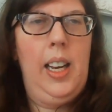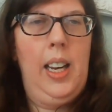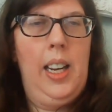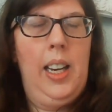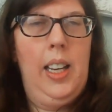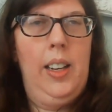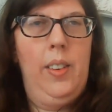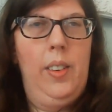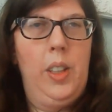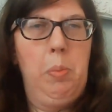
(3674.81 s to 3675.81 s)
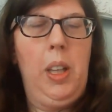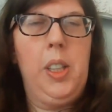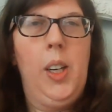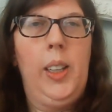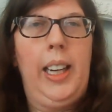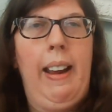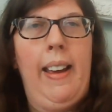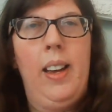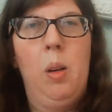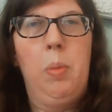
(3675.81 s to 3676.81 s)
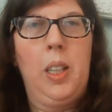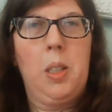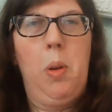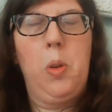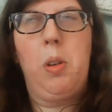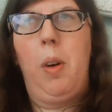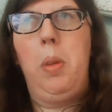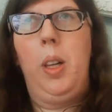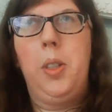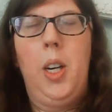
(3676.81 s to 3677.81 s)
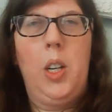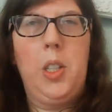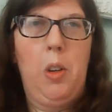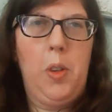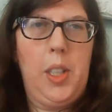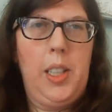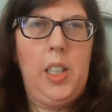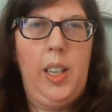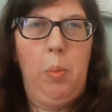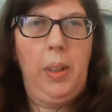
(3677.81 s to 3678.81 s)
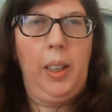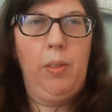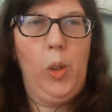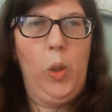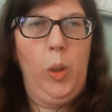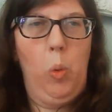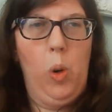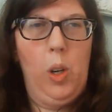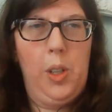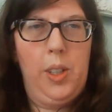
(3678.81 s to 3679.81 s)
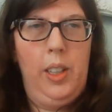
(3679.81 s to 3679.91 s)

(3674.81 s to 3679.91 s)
and the military can't help because most of our military is overseas helping in foreign wars.